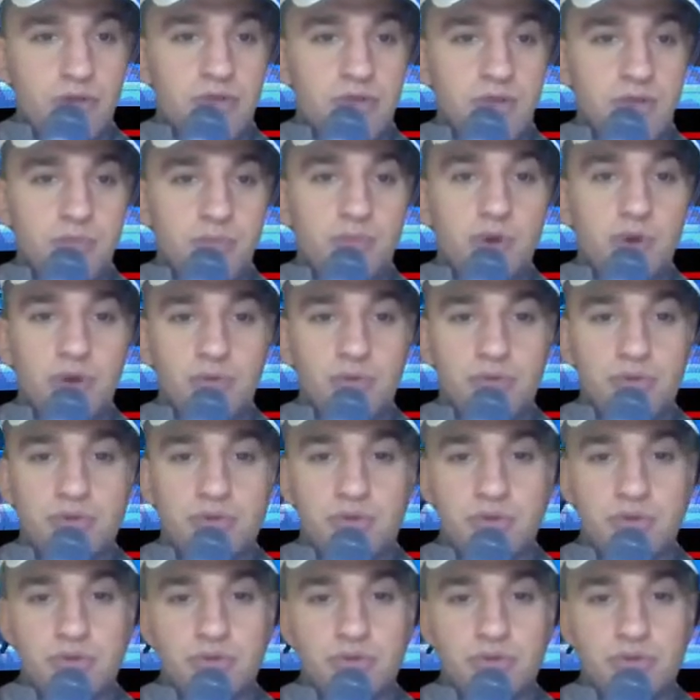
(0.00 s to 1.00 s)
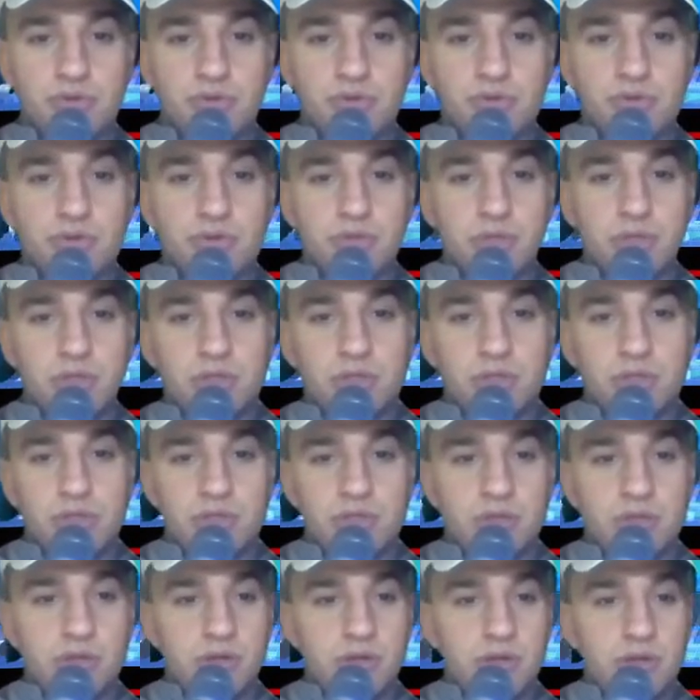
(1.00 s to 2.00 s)
it's supposed to,
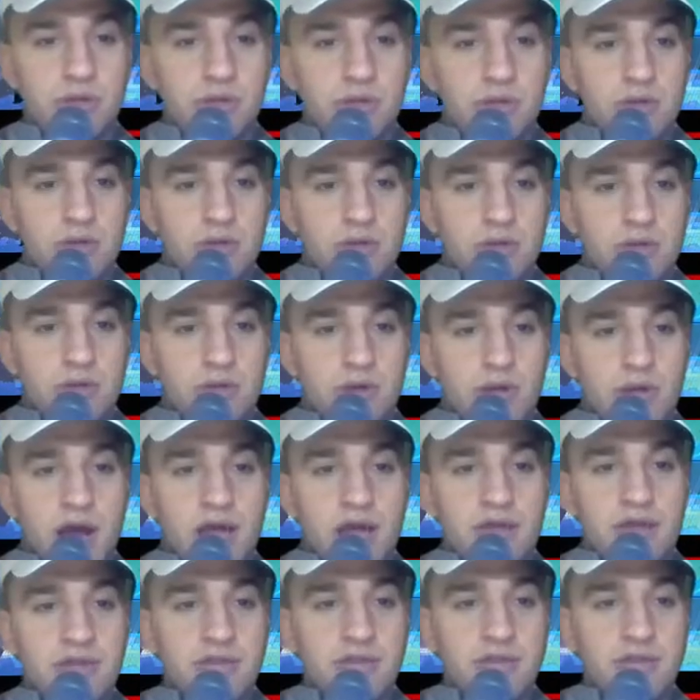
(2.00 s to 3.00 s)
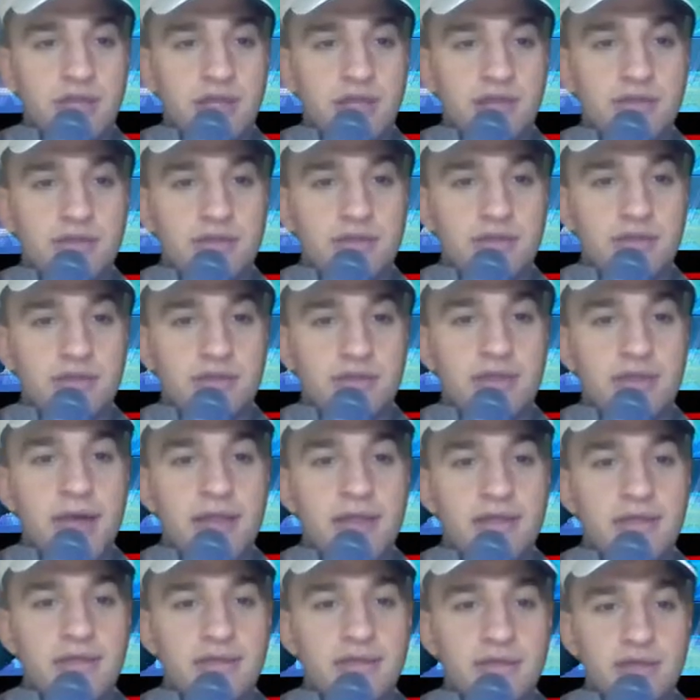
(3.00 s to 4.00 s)
I think
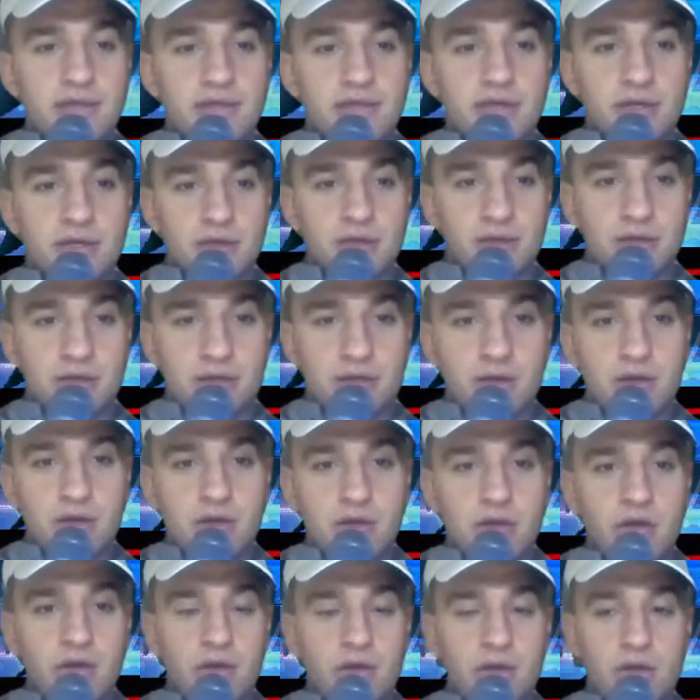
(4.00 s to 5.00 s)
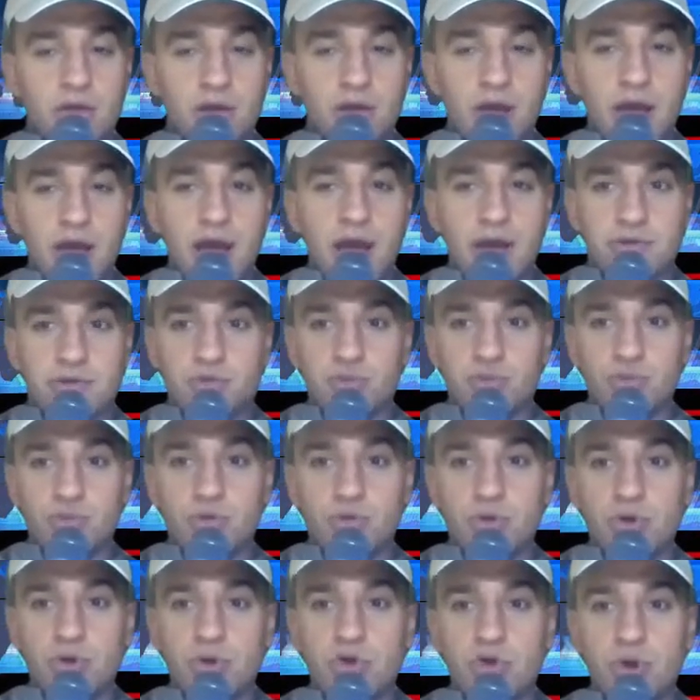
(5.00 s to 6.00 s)
that's the
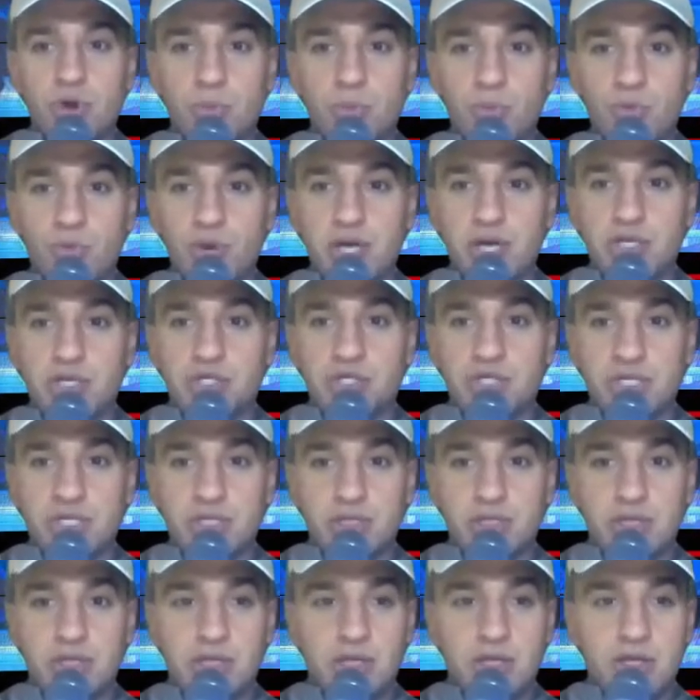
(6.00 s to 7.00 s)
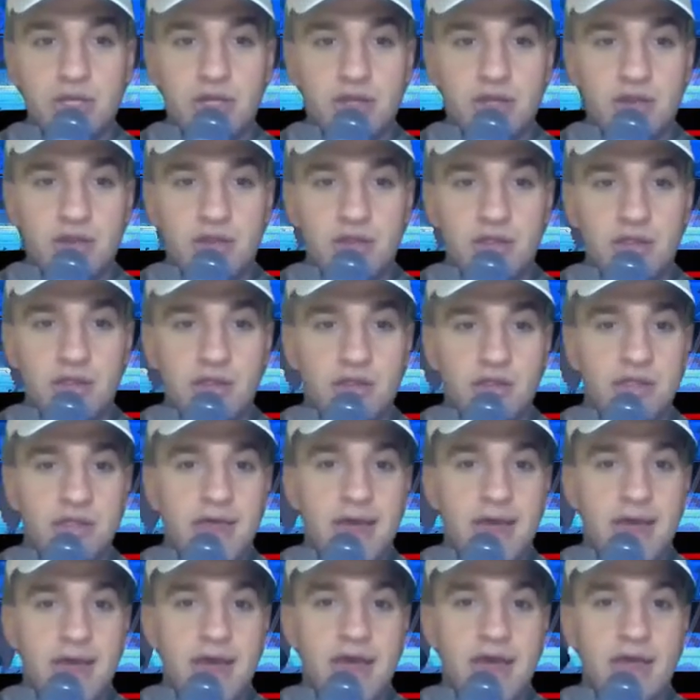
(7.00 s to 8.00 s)
actual corporation
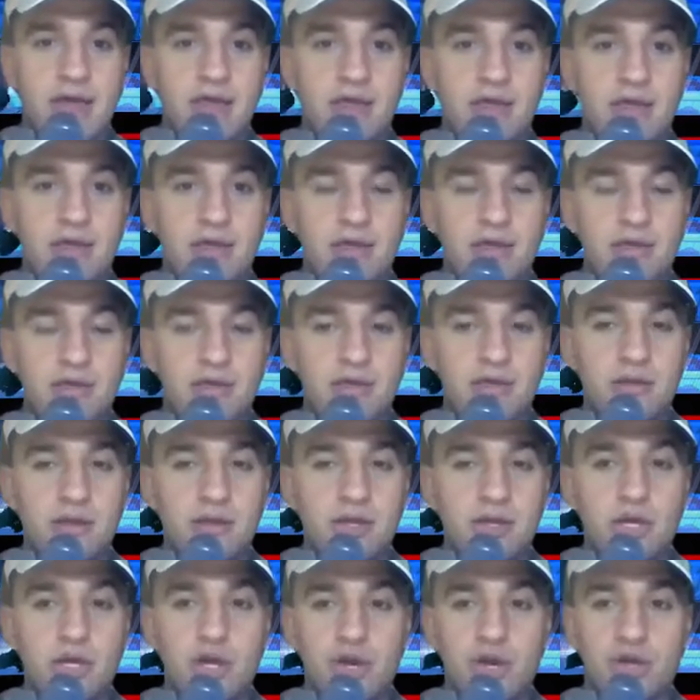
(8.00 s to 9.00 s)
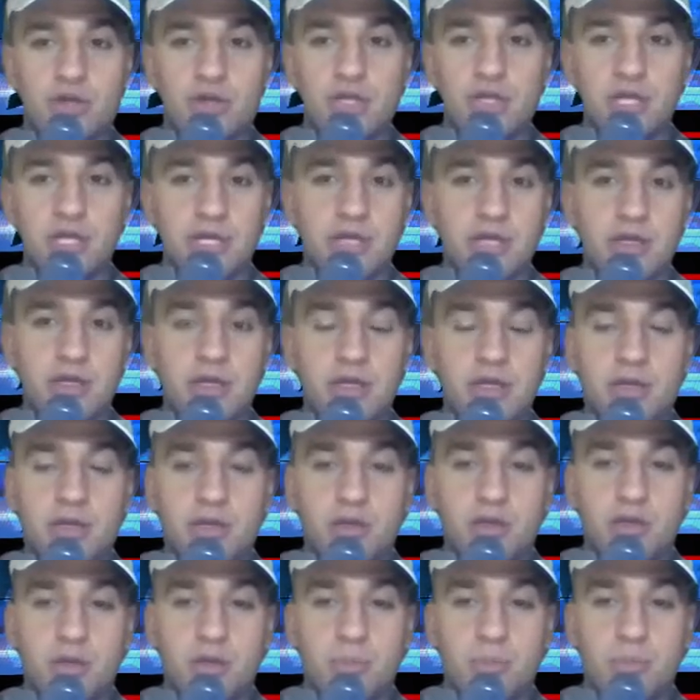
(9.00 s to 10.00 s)
that currently
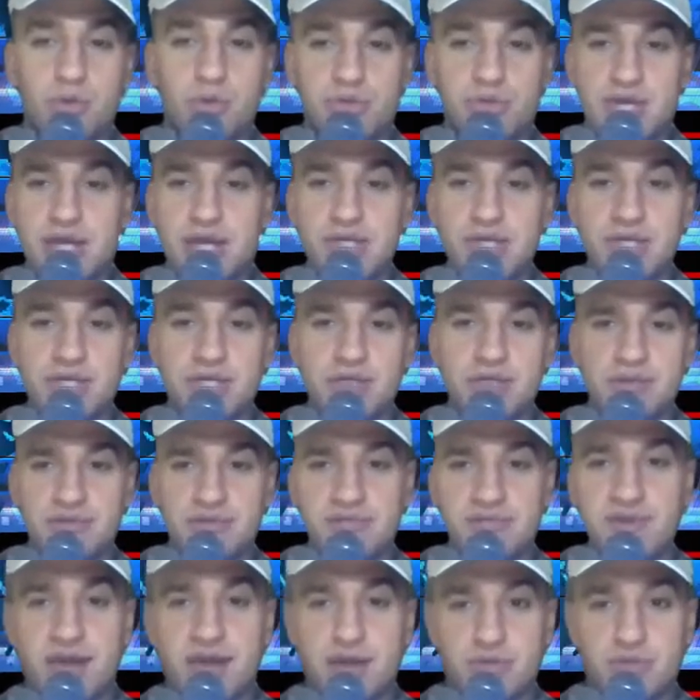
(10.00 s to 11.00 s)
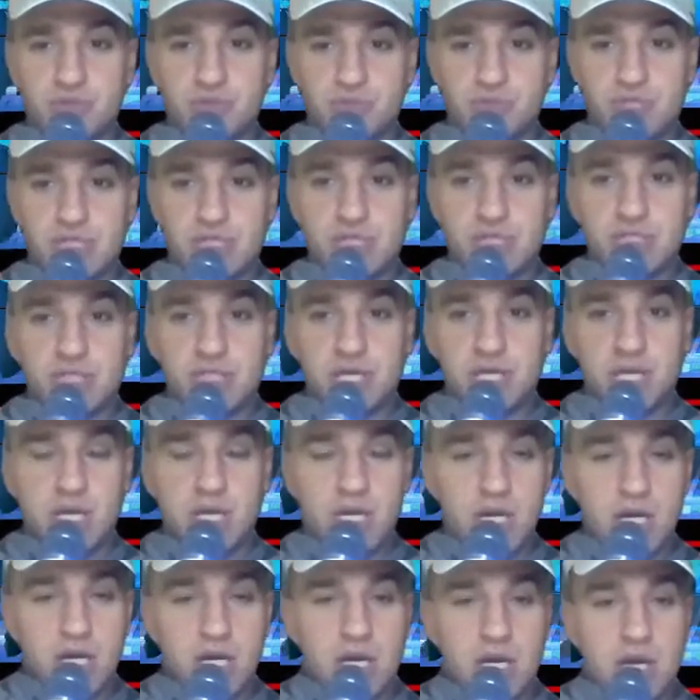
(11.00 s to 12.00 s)
possesses the vaccine,
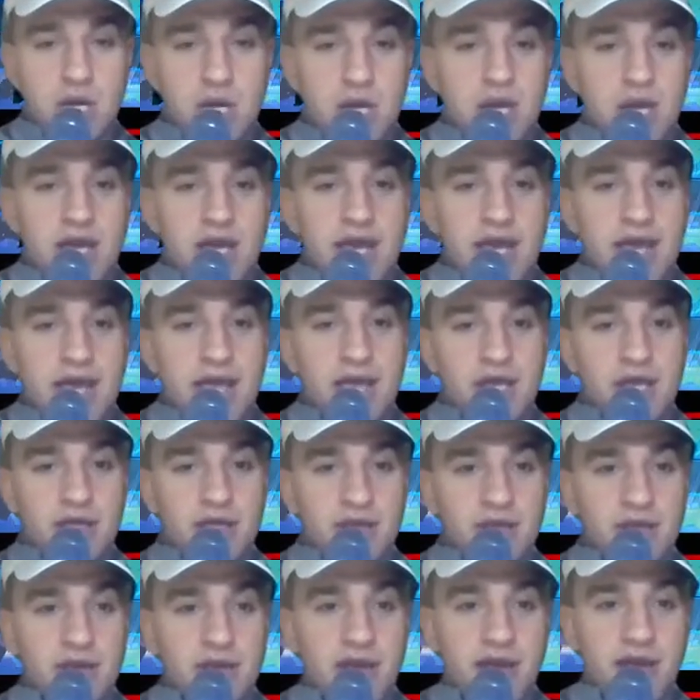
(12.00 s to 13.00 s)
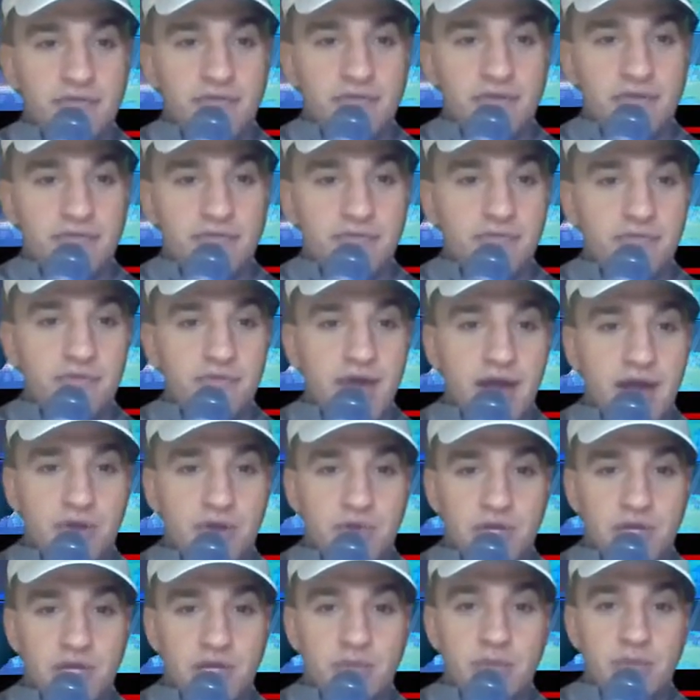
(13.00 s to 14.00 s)
and they have the
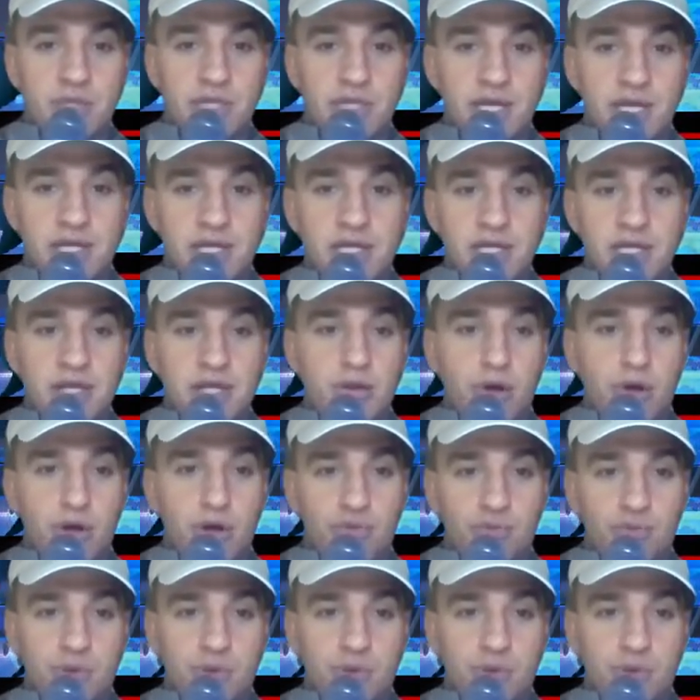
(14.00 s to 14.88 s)
vaccine, but they need